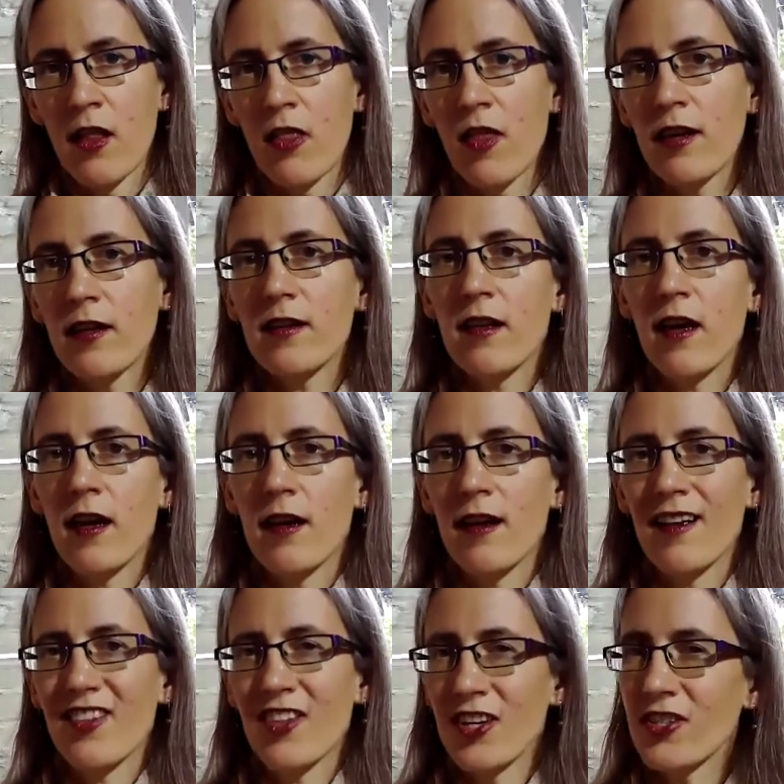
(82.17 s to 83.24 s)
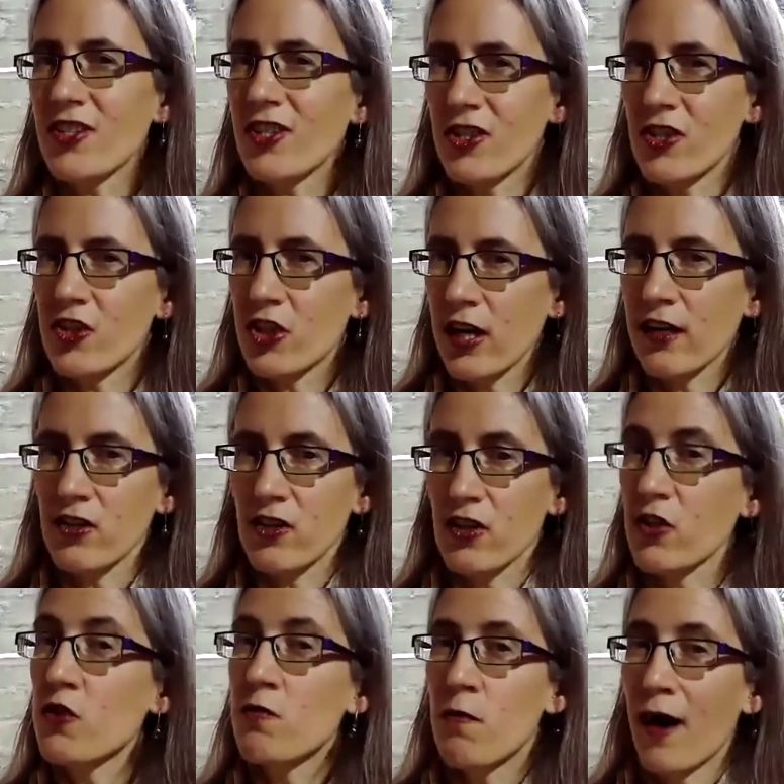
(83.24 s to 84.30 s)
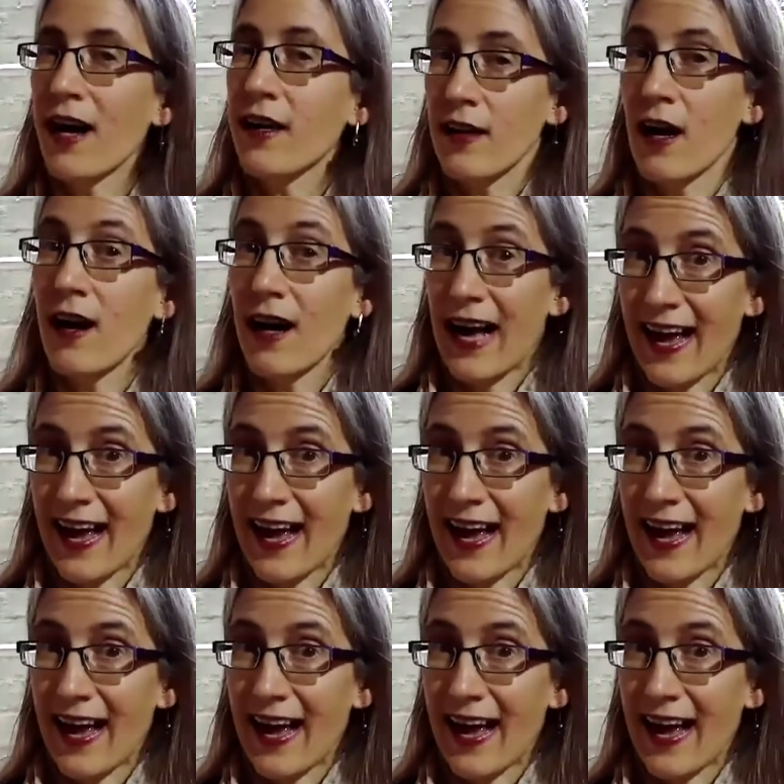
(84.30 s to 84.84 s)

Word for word: then there's a good chance that you might not